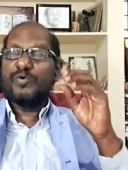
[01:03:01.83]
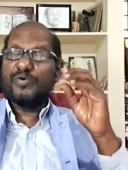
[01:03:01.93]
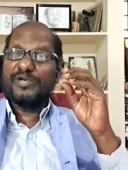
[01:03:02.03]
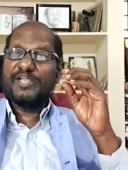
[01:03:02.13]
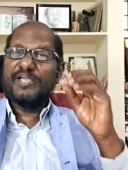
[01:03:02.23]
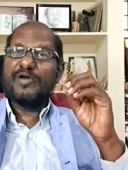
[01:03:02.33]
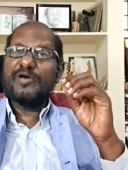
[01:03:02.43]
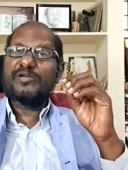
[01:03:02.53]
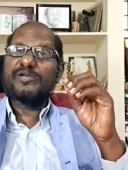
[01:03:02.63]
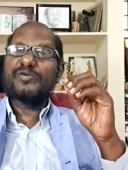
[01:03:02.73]
only in
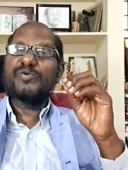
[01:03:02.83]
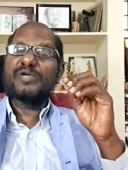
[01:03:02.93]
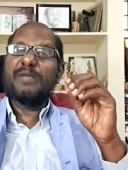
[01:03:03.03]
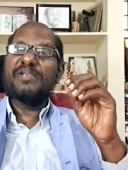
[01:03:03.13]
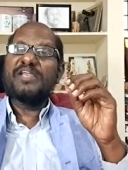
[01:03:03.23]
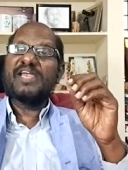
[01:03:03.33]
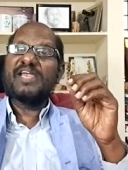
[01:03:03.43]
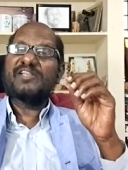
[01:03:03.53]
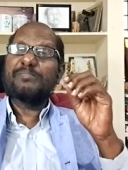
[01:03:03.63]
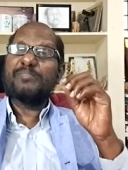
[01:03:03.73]
order to
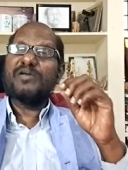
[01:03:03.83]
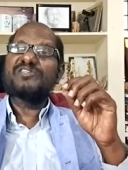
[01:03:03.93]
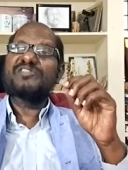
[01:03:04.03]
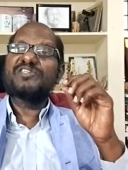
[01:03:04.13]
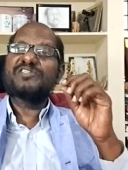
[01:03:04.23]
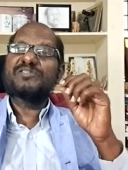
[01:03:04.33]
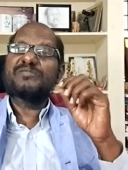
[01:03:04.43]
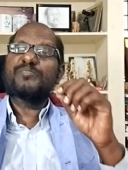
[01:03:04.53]
communicate the policies